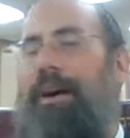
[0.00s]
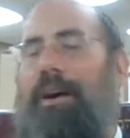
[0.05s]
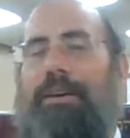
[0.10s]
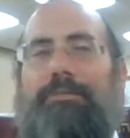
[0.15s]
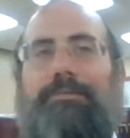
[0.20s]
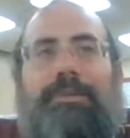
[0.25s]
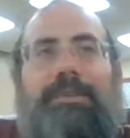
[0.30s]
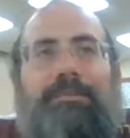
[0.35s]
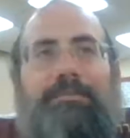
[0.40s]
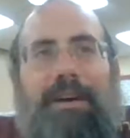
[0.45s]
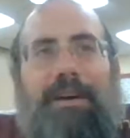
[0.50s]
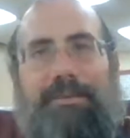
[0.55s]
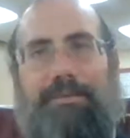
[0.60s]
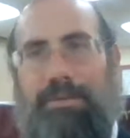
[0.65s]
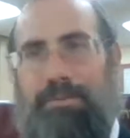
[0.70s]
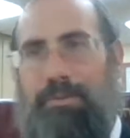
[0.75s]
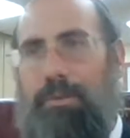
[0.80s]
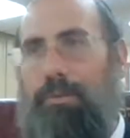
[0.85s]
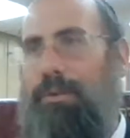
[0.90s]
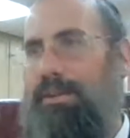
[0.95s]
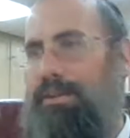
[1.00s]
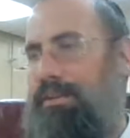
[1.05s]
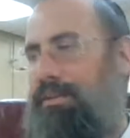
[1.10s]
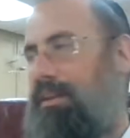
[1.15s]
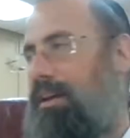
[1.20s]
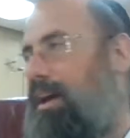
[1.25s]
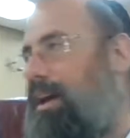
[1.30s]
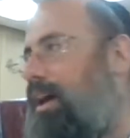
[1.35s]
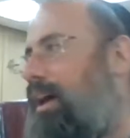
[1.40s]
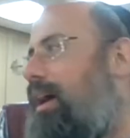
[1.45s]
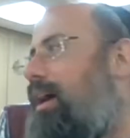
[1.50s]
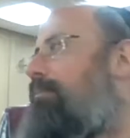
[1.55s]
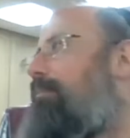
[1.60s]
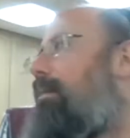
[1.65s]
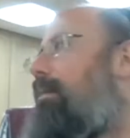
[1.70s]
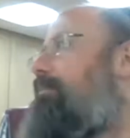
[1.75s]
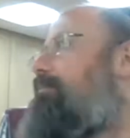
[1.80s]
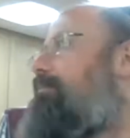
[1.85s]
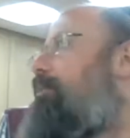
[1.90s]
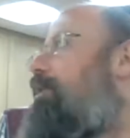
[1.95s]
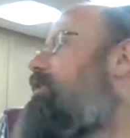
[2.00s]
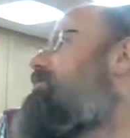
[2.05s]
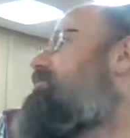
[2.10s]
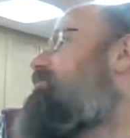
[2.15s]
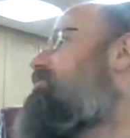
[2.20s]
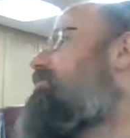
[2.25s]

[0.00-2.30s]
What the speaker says: heart, but nice Vishbo brings it. But most